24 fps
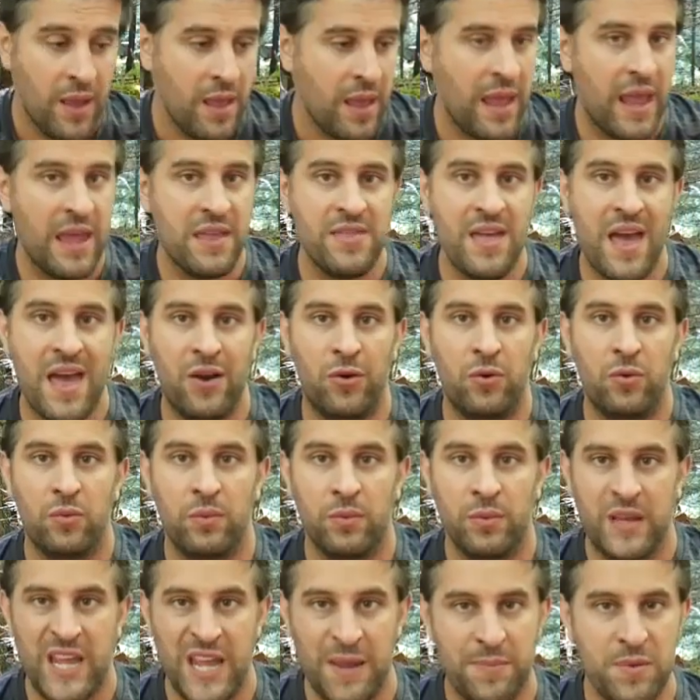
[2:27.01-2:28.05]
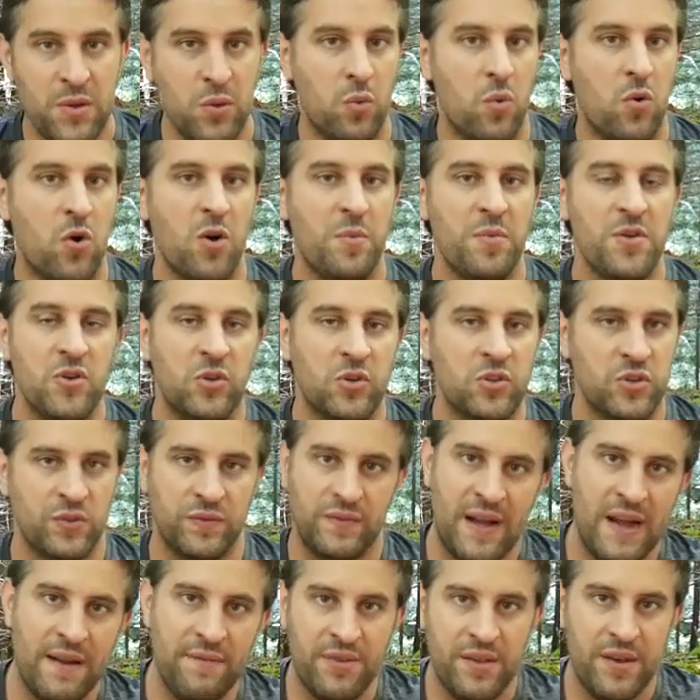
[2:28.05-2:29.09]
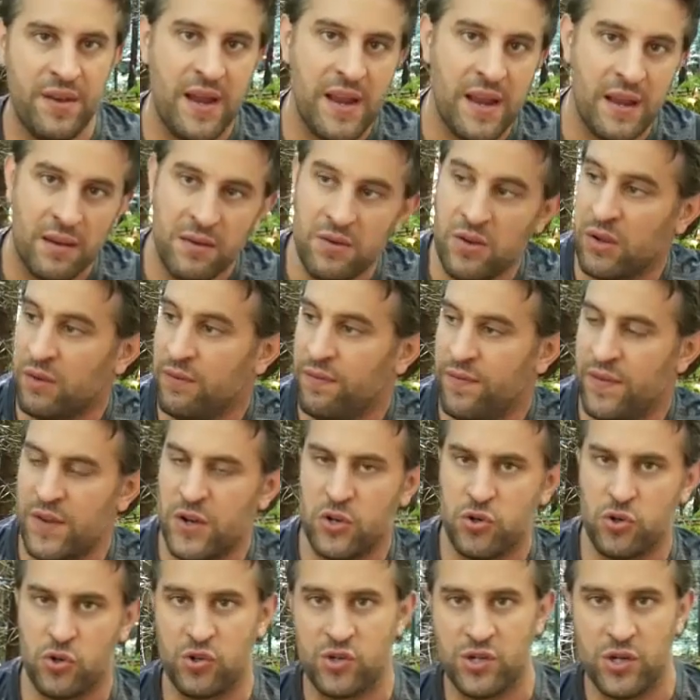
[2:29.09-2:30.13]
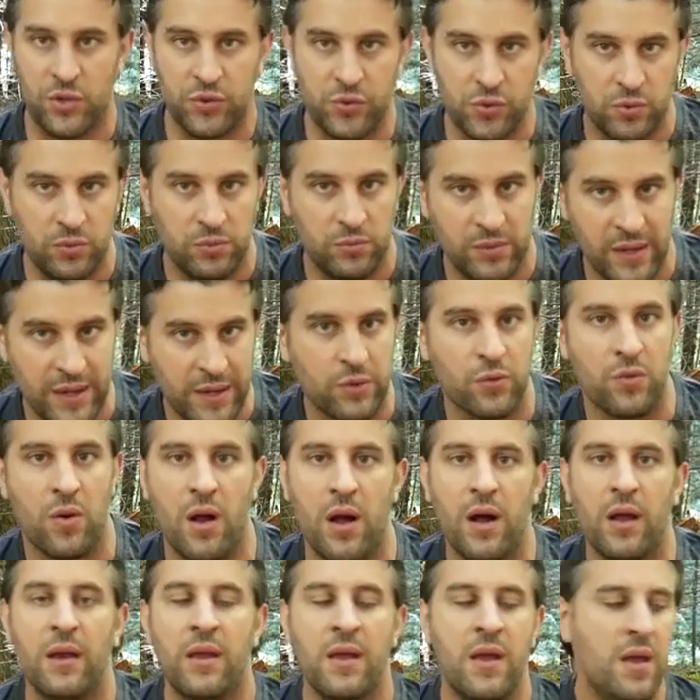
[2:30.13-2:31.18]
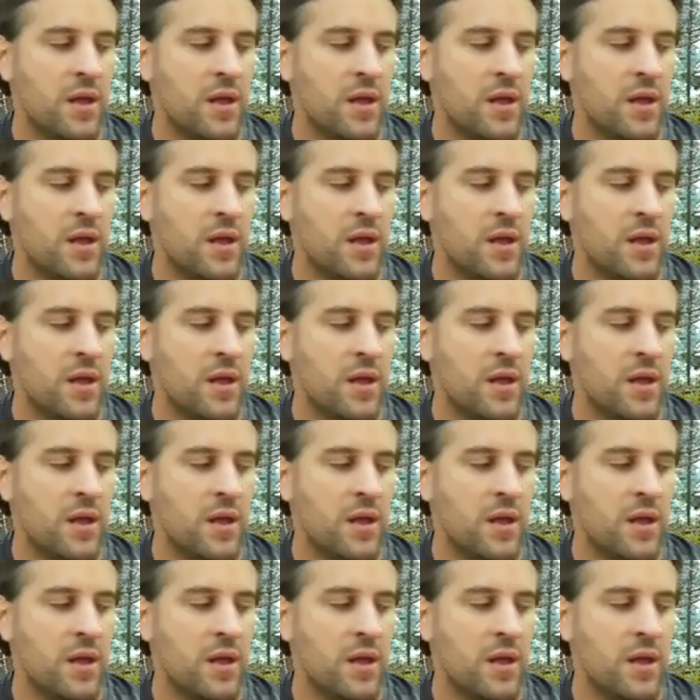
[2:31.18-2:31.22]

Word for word: And that'll keep you warm and you'll survive the night and you can finish your shelter later on.